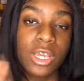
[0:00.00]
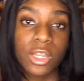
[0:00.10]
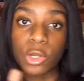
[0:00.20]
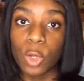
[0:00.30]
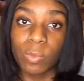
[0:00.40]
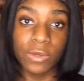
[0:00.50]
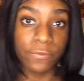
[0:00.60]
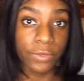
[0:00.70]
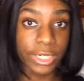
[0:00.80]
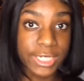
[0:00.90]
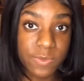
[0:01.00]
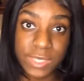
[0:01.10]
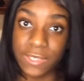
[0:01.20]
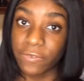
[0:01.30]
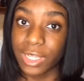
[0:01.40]
notebook for each
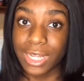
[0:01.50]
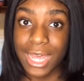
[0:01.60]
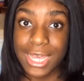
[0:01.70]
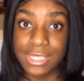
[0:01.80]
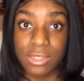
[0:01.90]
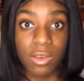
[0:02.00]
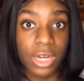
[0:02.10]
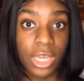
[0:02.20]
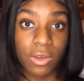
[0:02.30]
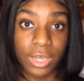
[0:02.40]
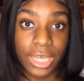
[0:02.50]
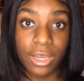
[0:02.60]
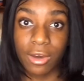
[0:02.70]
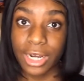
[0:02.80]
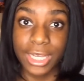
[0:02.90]
specific class and all that, okay?
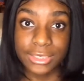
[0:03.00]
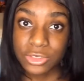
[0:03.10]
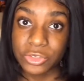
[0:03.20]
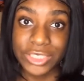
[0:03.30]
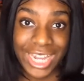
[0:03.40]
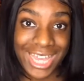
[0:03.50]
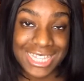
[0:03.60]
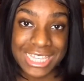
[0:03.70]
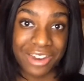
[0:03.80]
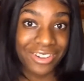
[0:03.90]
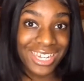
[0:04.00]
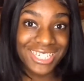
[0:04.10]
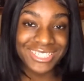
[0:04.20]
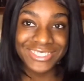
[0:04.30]
All that extra jazz, all right?